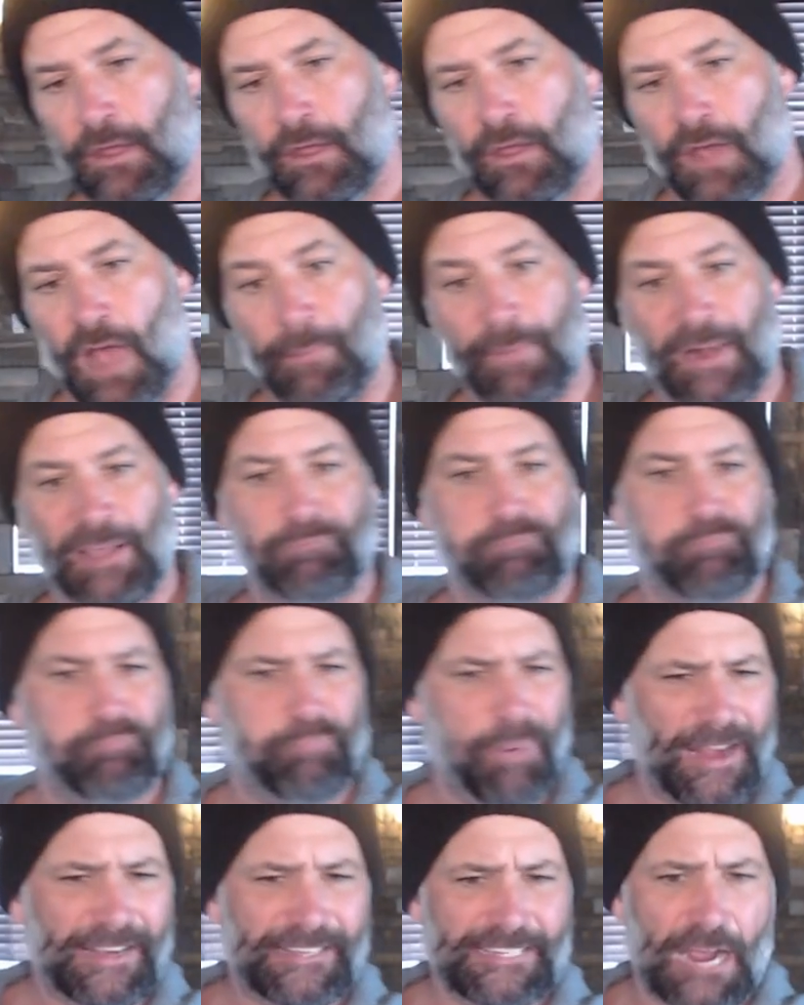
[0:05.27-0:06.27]
I'm going to
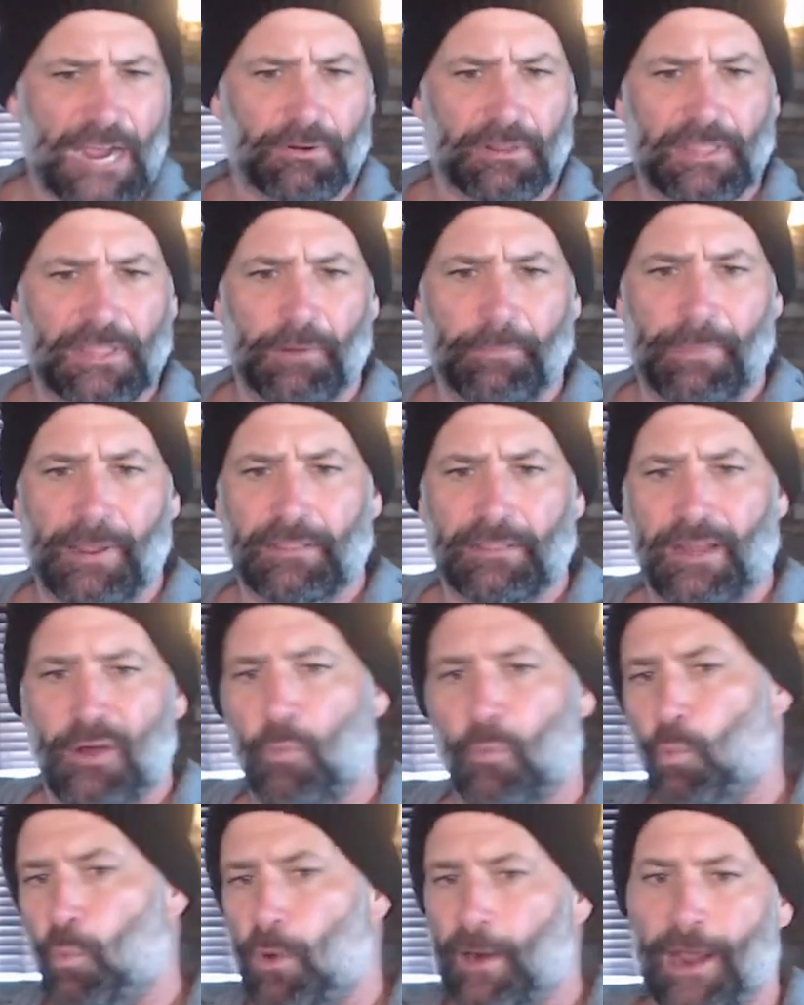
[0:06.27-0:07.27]
break down a little bit, you know,
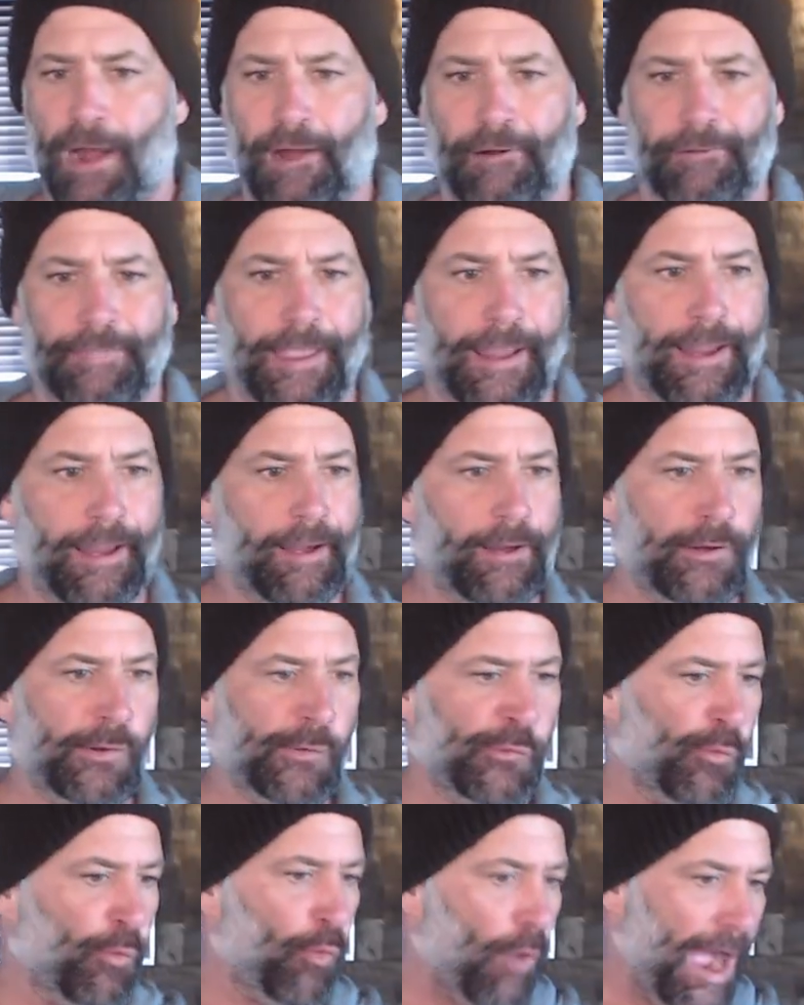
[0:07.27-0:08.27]
what are they,
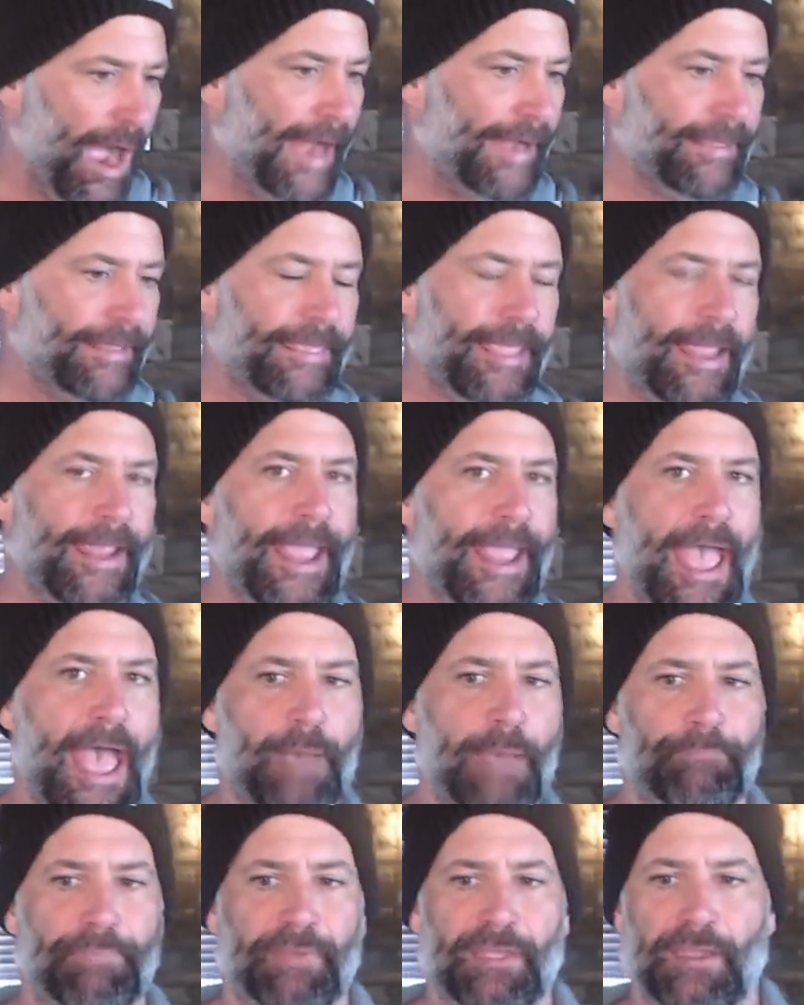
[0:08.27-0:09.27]
why do they
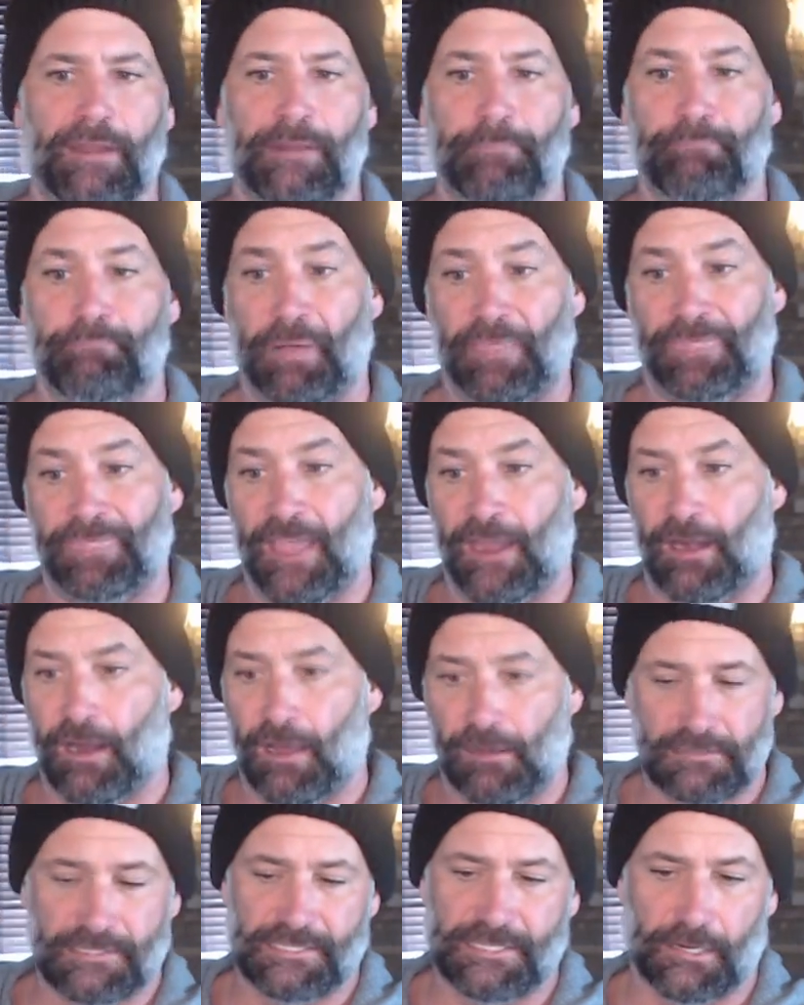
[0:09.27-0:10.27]
happen, but then
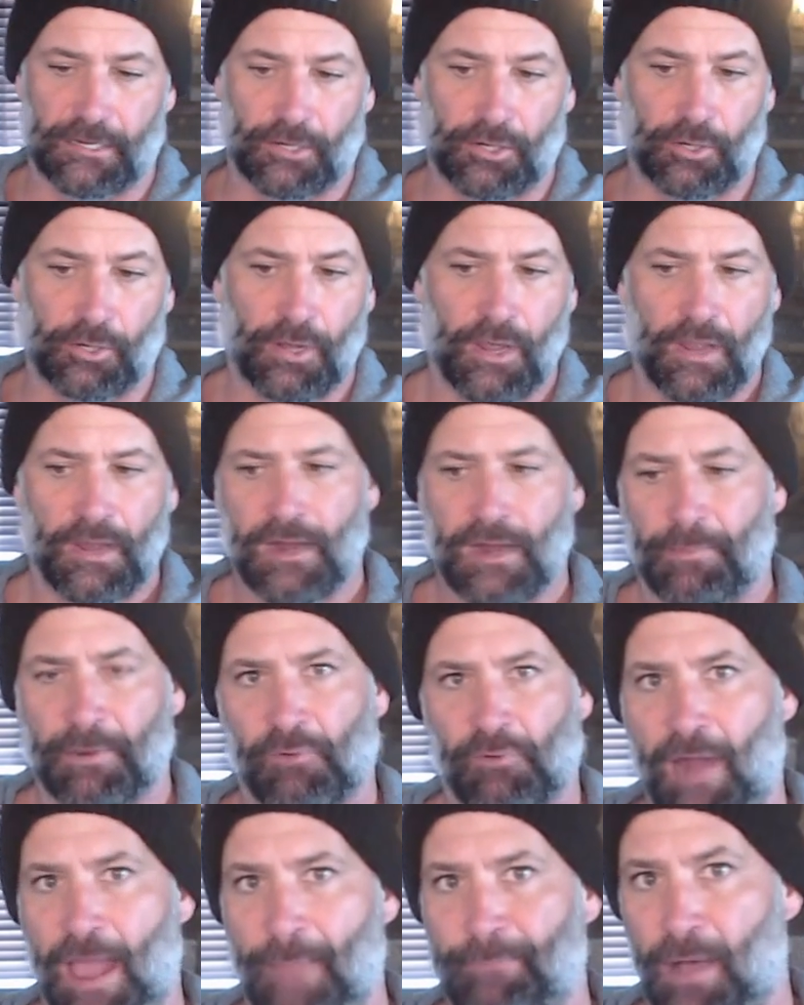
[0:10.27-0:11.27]
also we're going
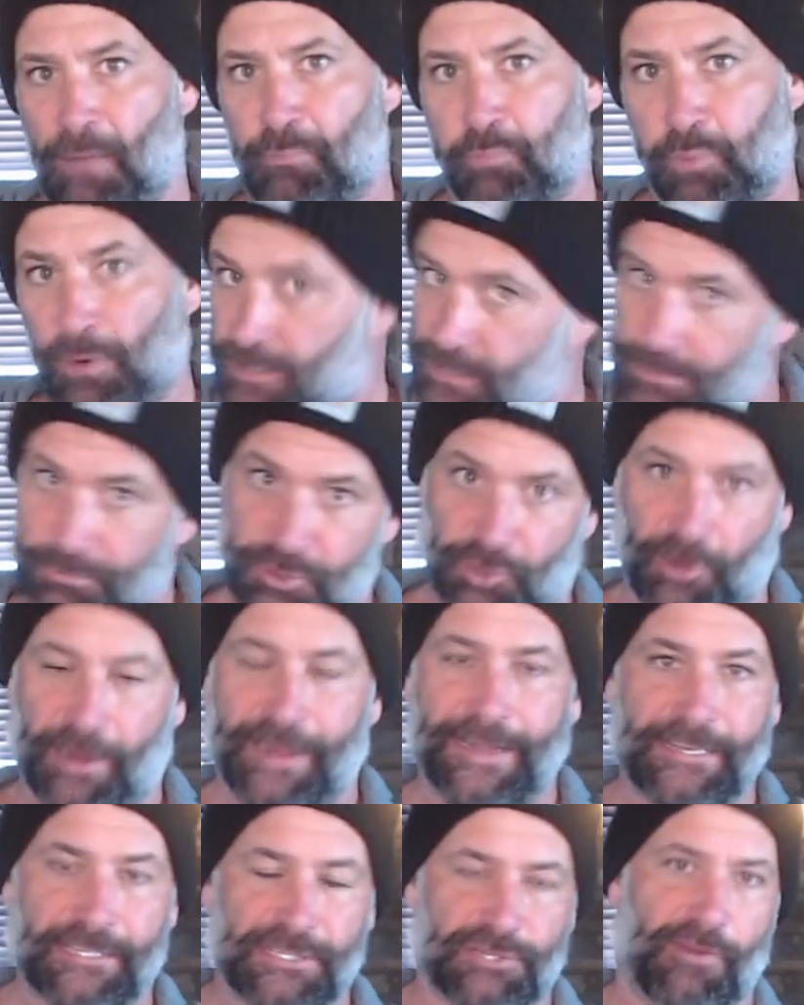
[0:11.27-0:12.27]
to wrap up with some
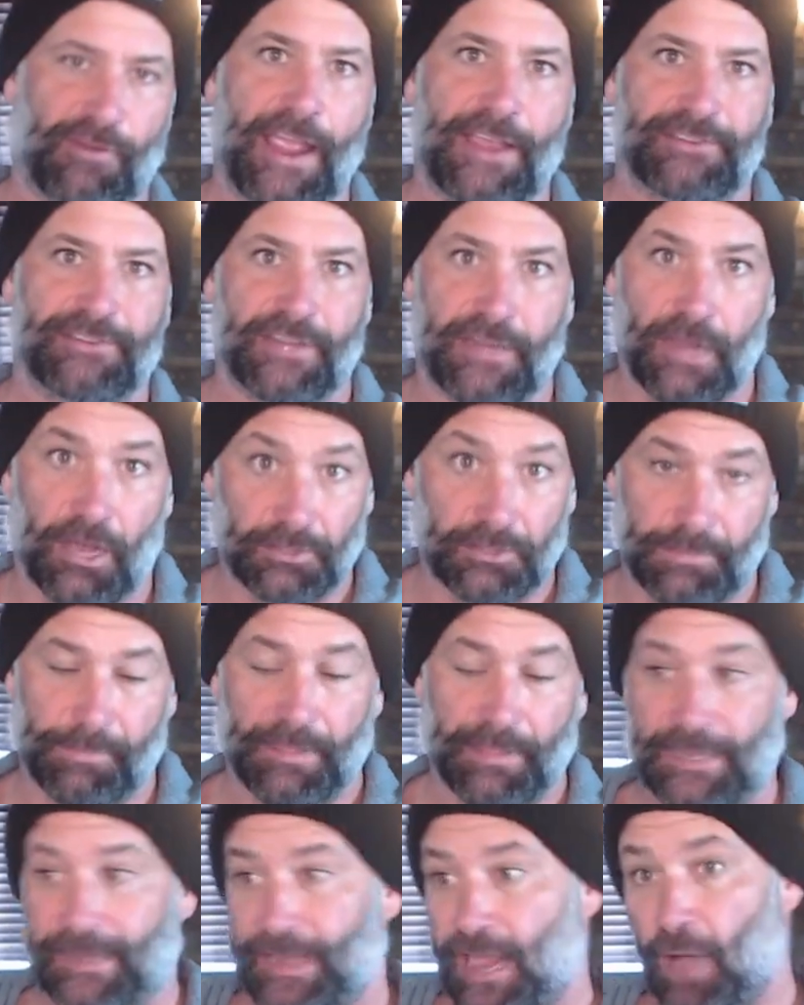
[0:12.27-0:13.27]
trading strategy,
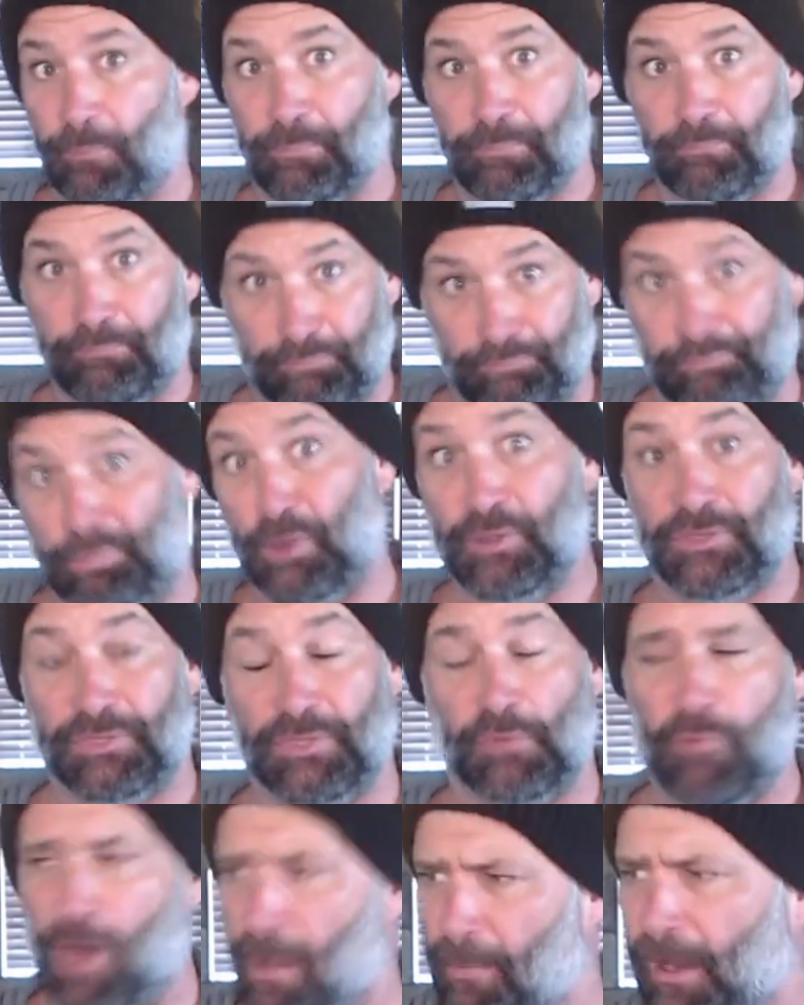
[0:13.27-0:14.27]
ultimately to help put
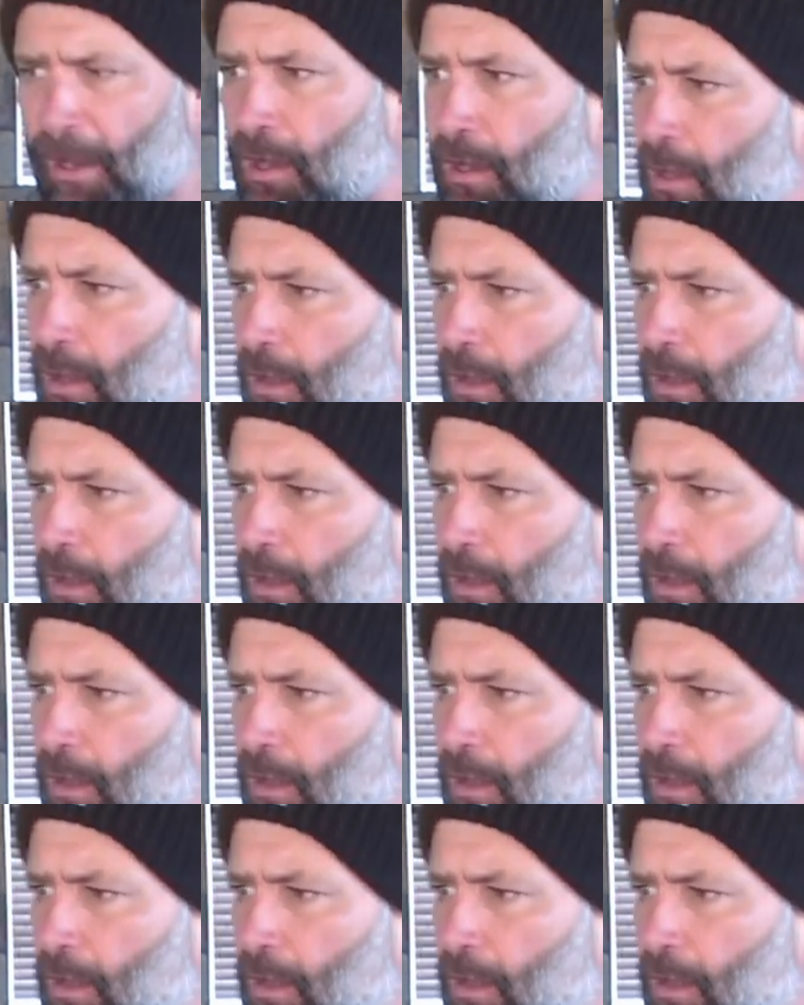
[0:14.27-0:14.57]
the rubber